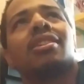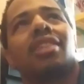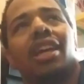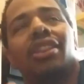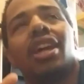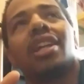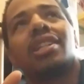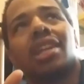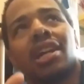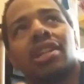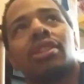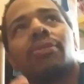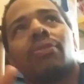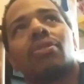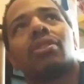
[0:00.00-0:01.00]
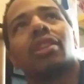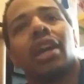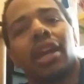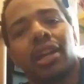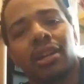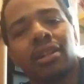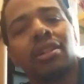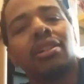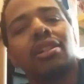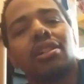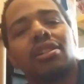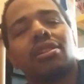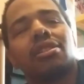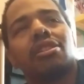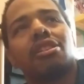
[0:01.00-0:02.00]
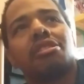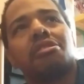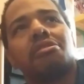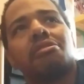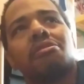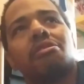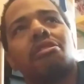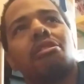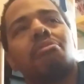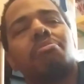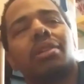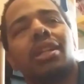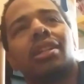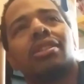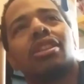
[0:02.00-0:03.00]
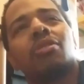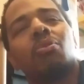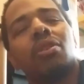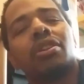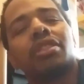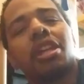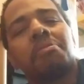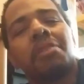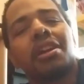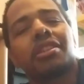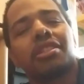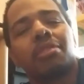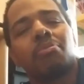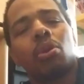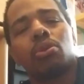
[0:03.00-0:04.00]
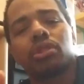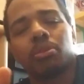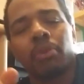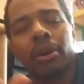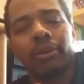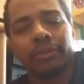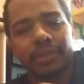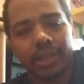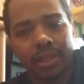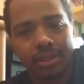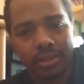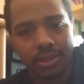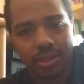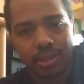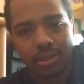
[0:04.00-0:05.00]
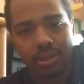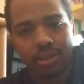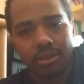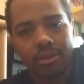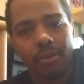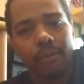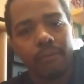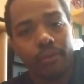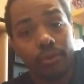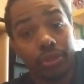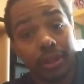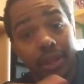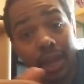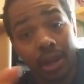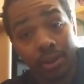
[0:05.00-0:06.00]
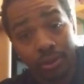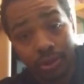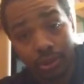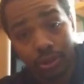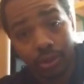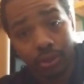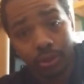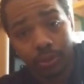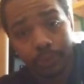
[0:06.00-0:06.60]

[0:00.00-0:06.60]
like that death for Leia, being the one that makes the most amount of sense for the character.